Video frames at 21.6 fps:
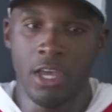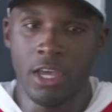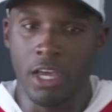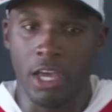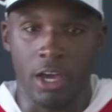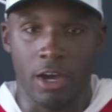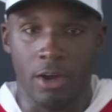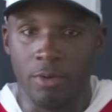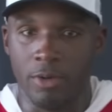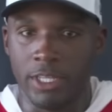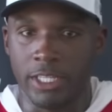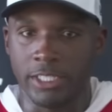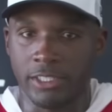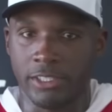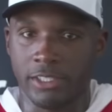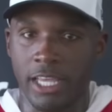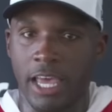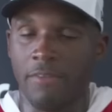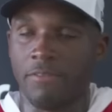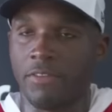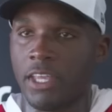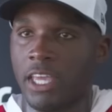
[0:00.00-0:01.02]
you know, we just
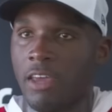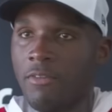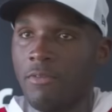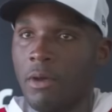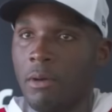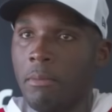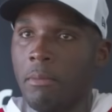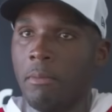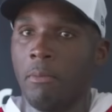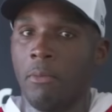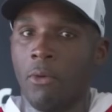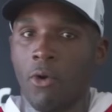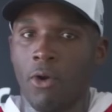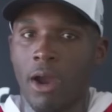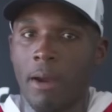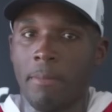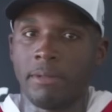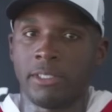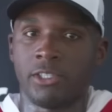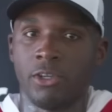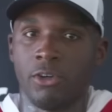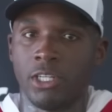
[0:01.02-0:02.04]
have to give him more
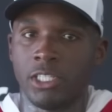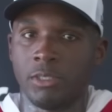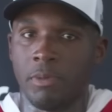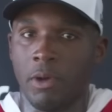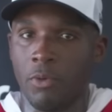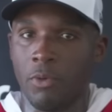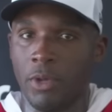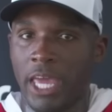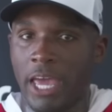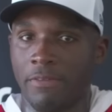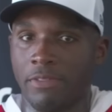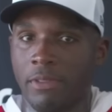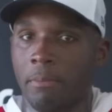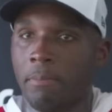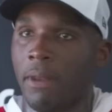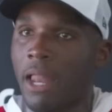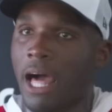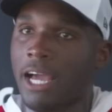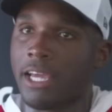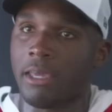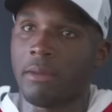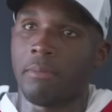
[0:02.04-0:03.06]
opportunities, but we have to
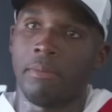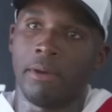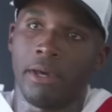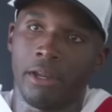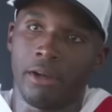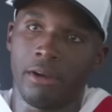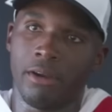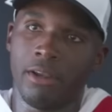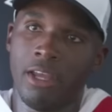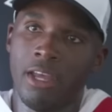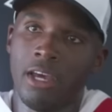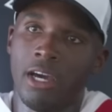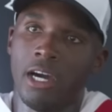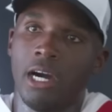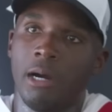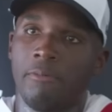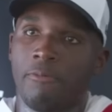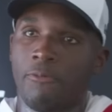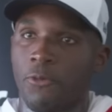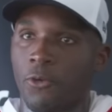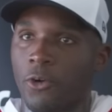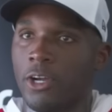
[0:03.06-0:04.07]
block it better
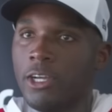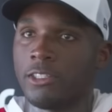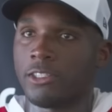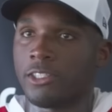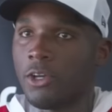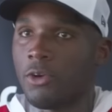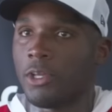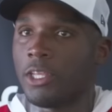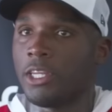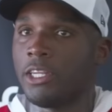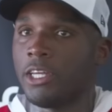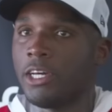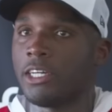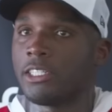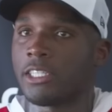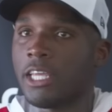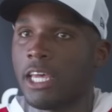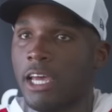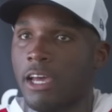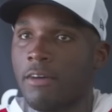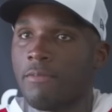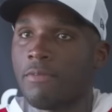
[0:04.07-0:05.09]
up front so he does
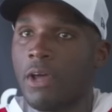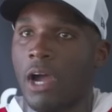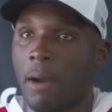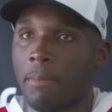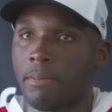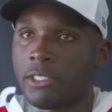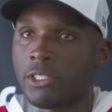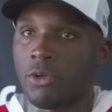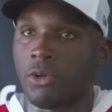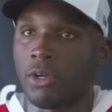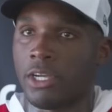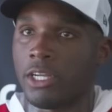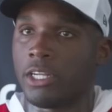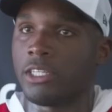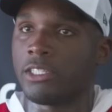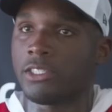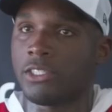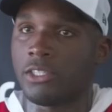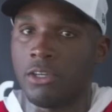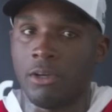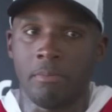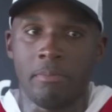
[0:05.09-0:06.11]
have opportunities
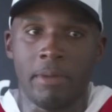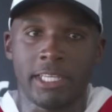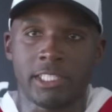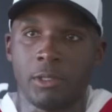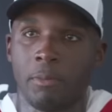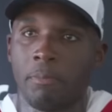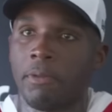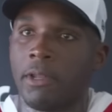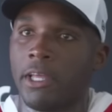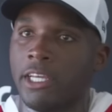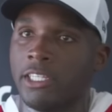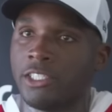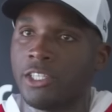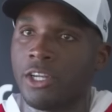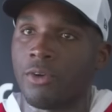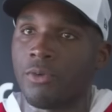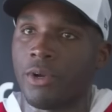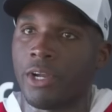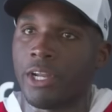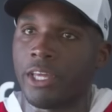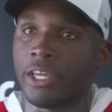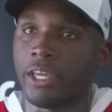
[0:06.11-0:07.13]
to make some plays in a
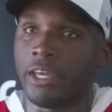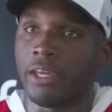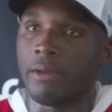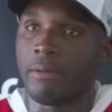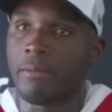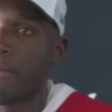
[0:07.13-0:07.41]
running game.